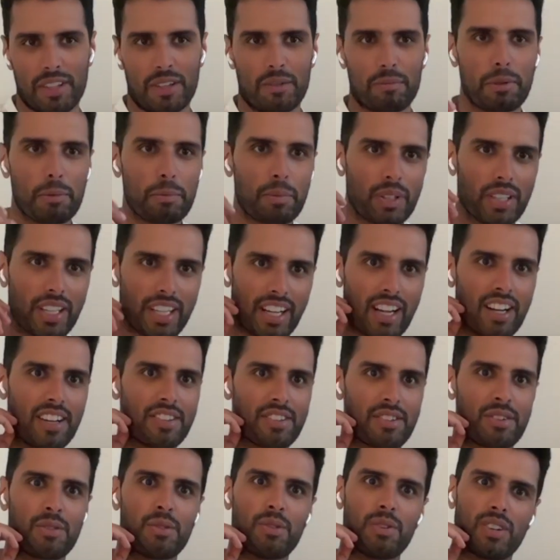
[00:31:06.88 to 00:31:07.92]
people like
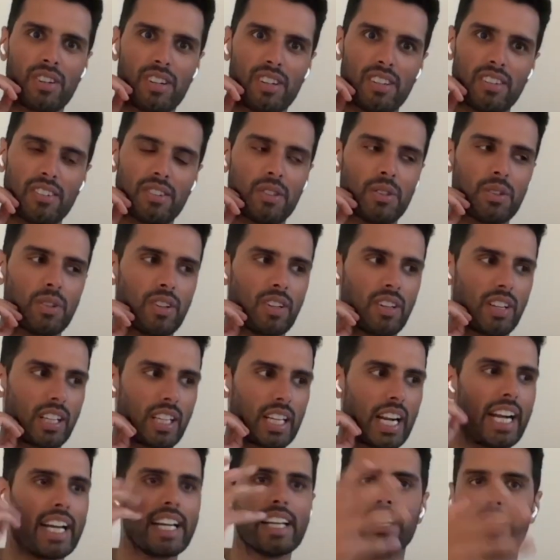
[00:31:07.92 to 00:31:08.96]
us who are
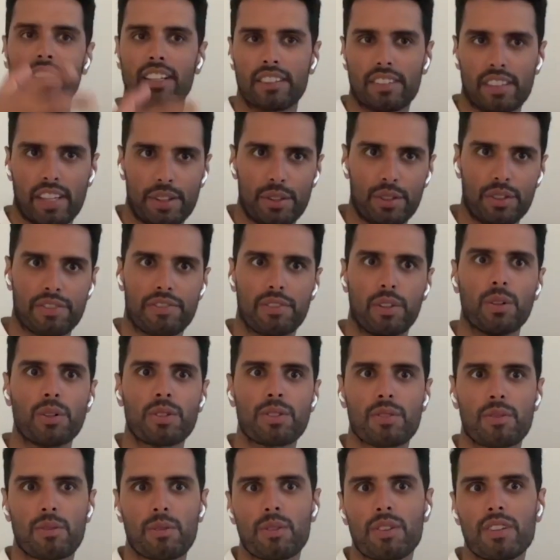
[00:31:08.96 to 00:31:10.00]
guiding other
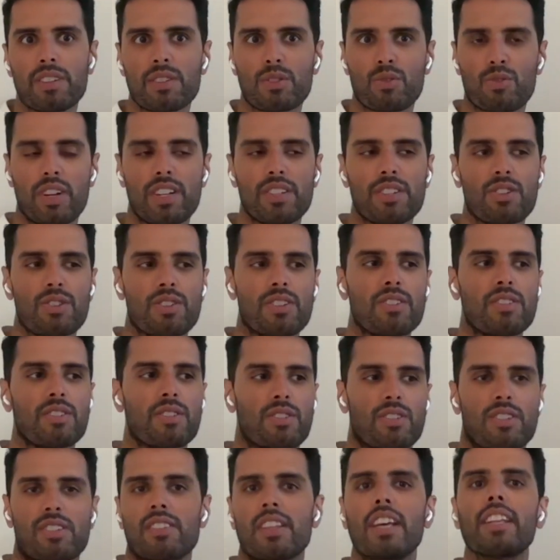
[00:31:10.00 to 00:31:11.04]
folks through this transition, to
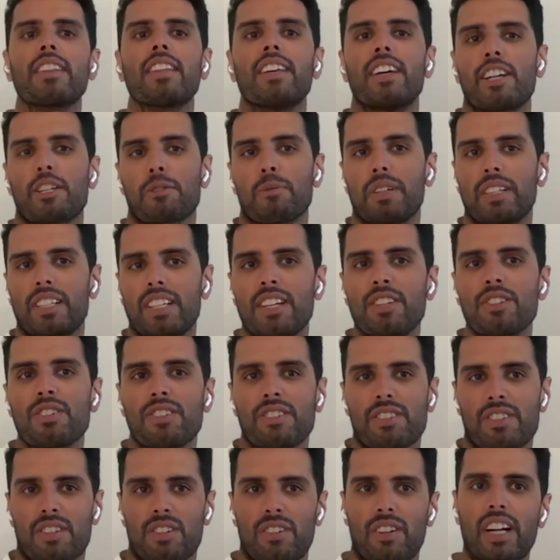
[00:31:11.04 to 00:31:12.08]
just set the
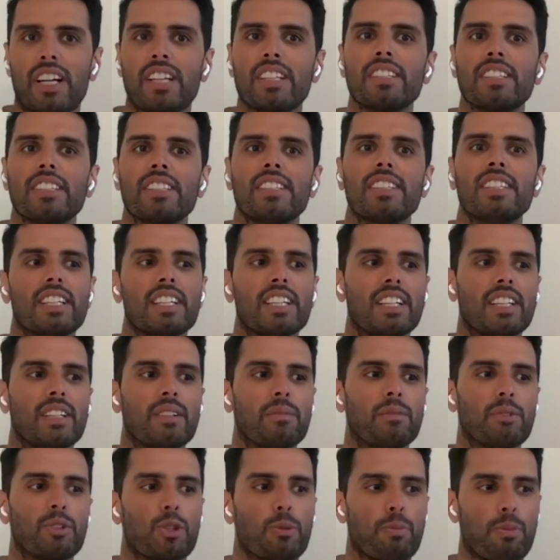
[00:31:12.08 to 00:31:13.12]
expectations correctly,
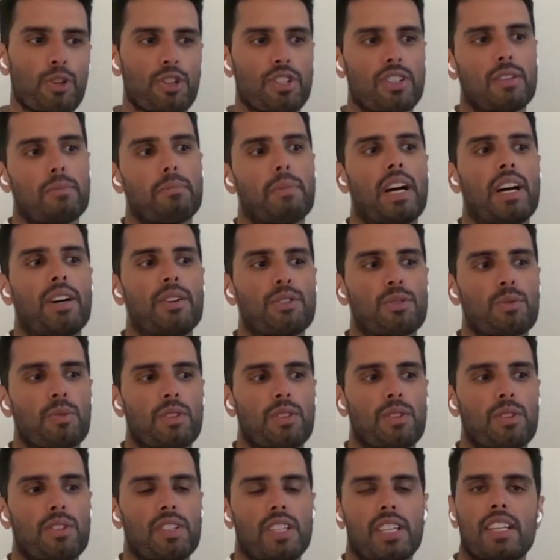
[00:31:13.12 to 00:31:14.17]
to push the bounds with
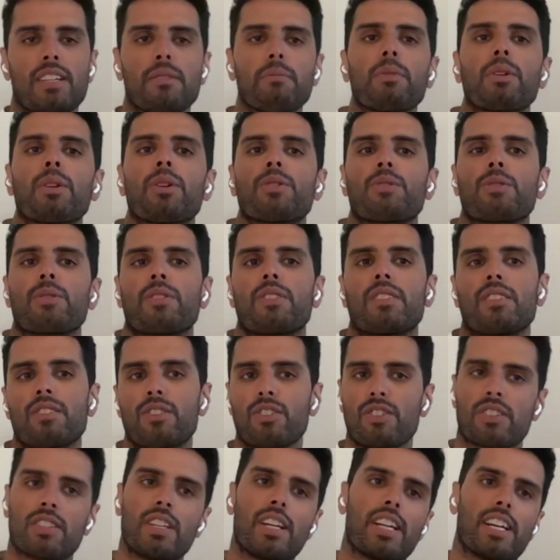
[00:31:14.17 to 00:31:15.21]
your team, but also to
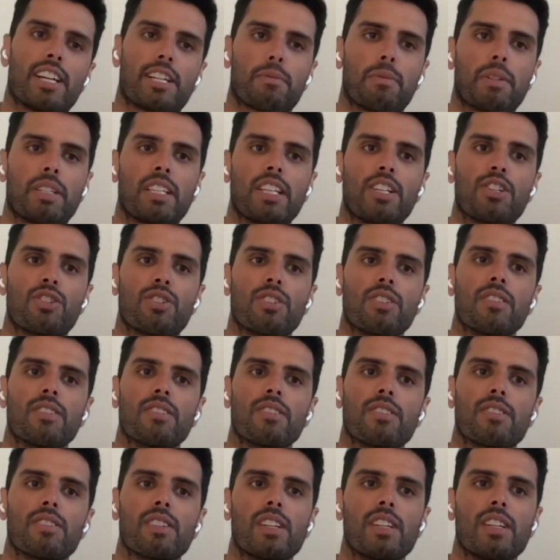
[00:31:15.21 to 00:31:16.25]
just set
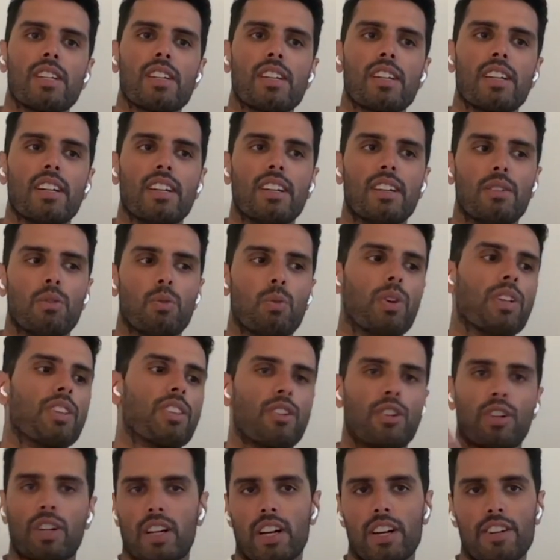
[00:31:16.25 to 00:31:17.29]
expectations with
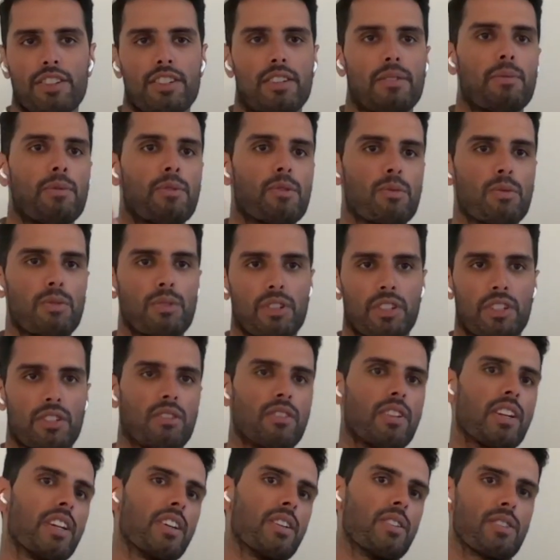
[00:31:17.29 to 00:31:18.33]
your customers, with your
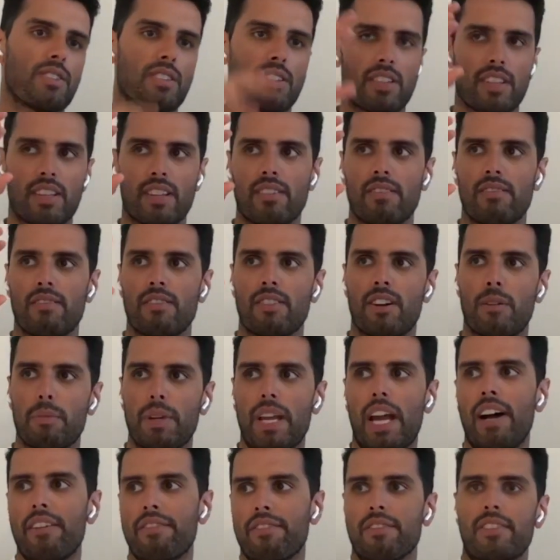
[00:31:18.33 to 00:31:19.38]
creators, and then on
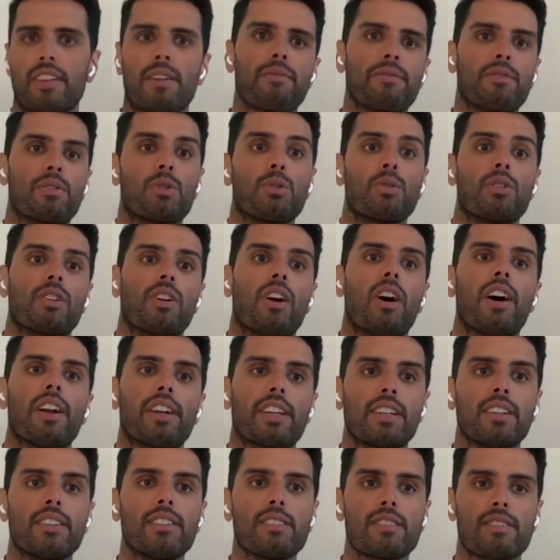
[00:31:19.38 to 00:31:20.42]
behalf of them to your
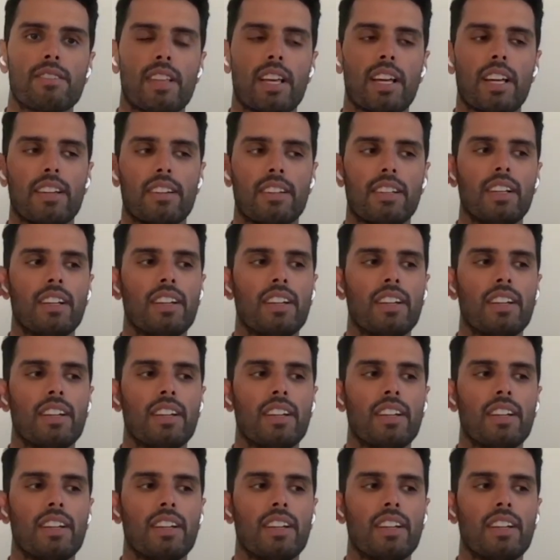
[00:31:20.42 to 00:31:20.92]
audience, that